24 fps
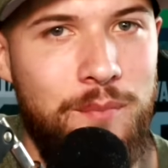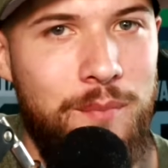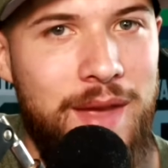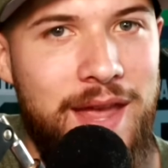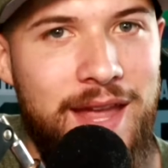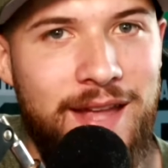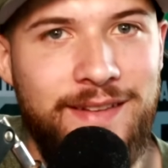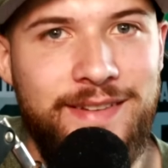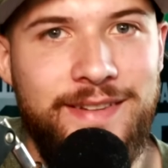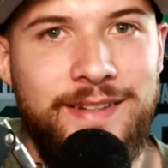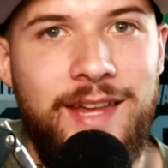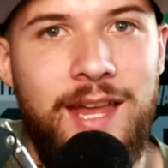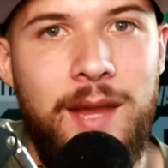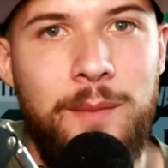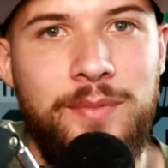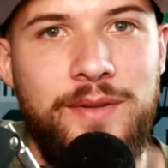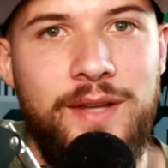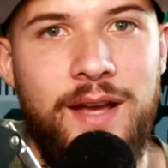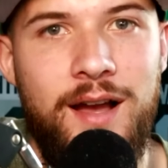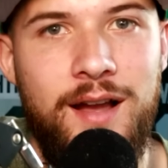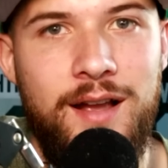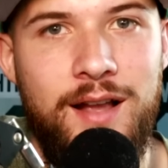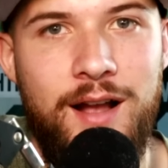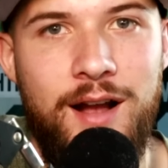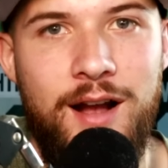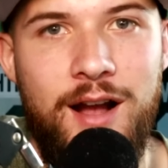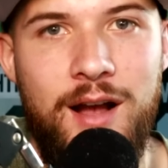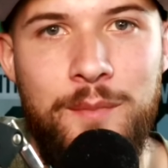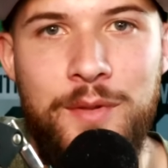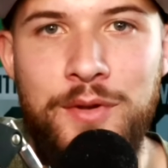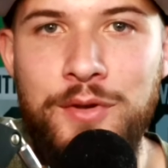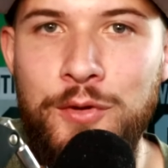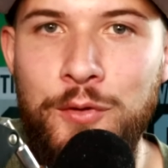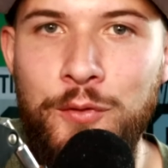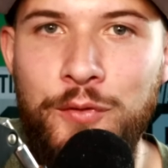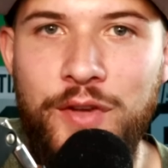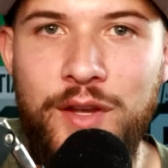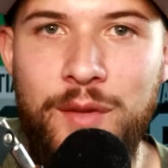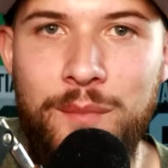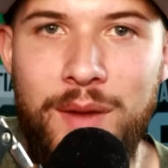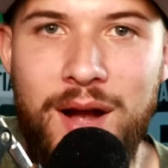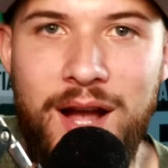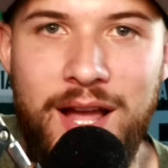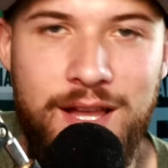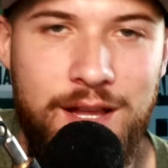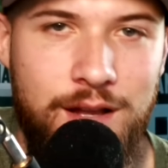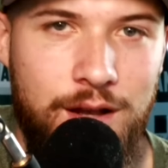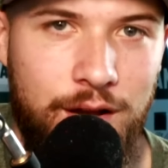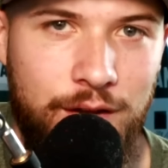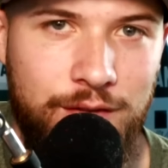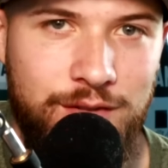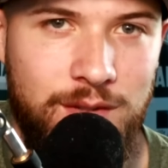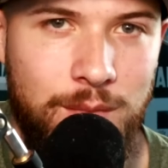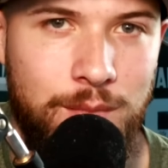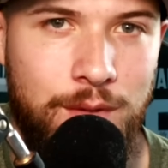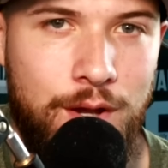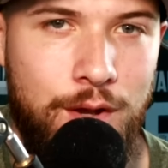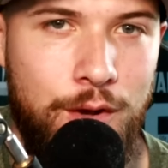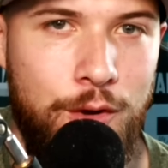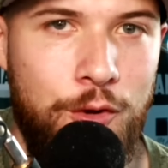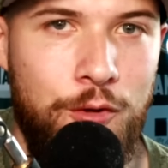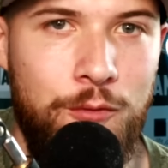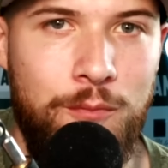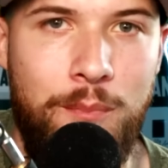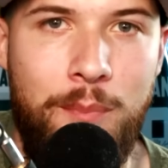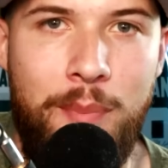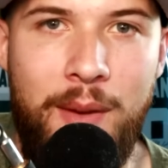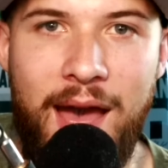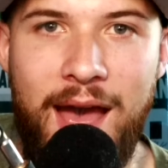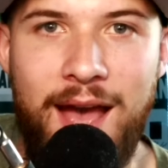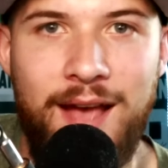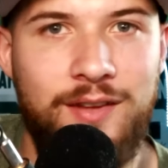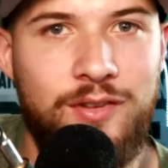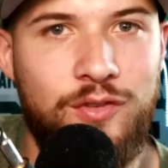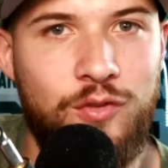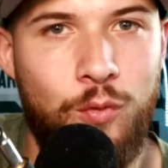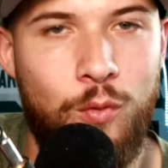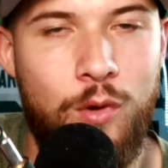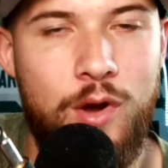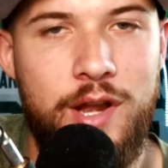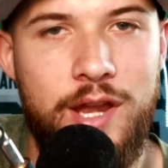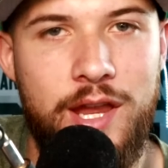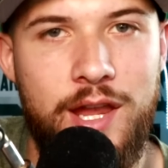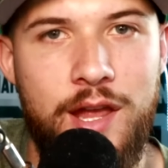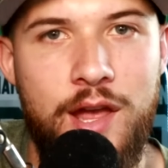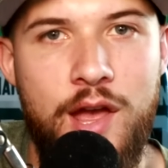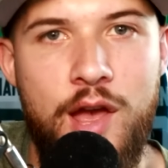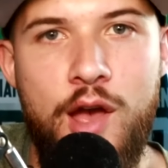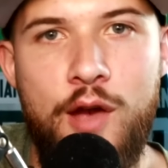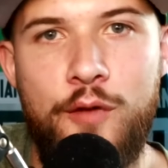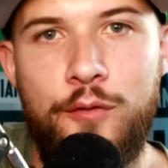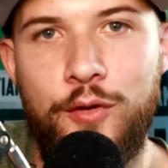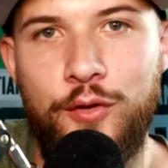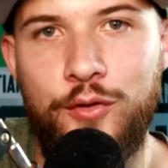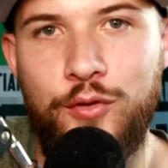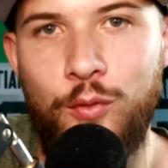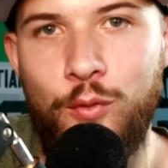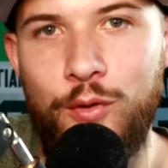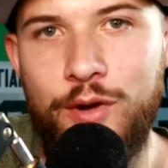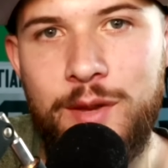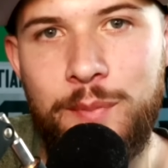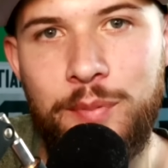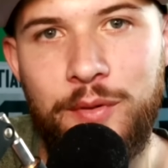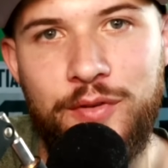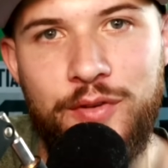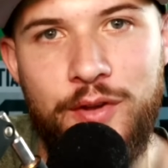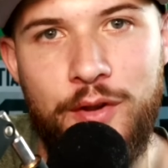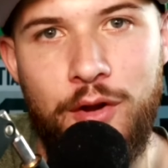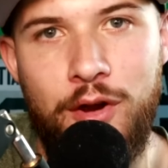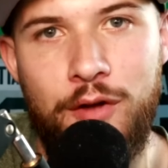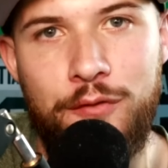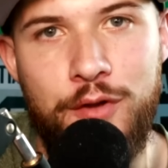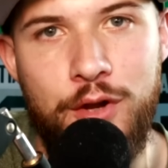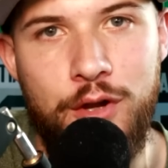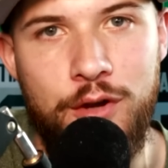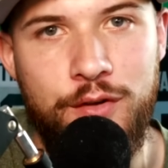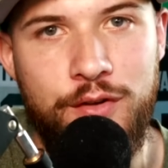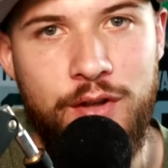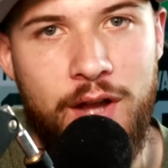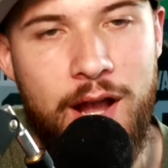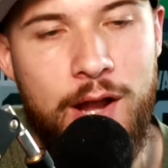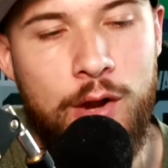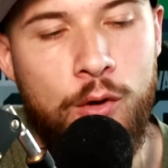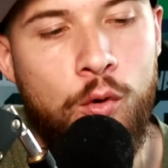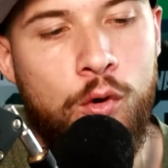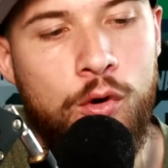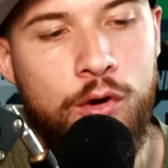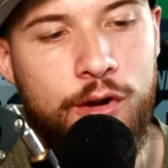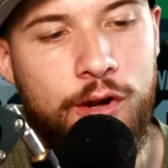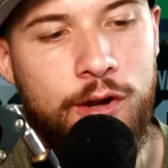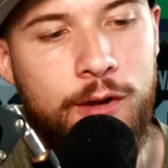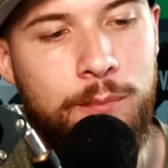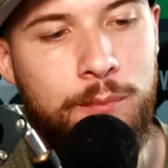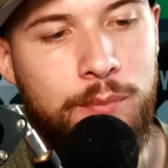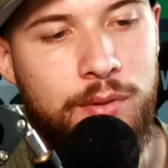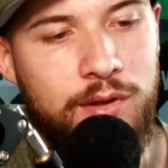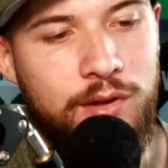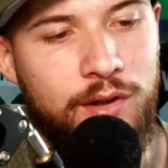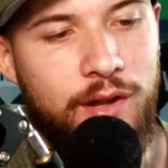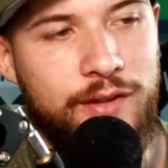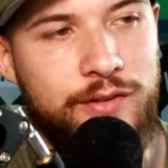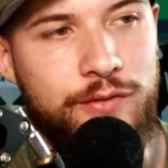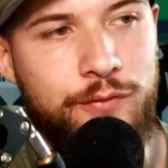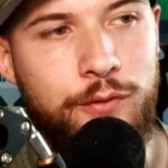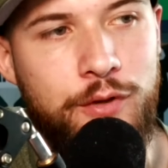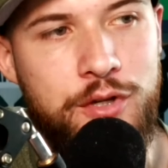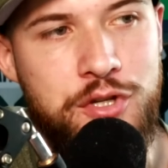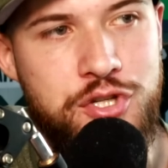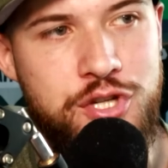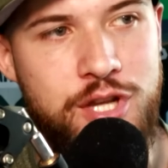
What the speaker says: manscaped.com and using my custom code BAS20 for 20% off your entire order plus free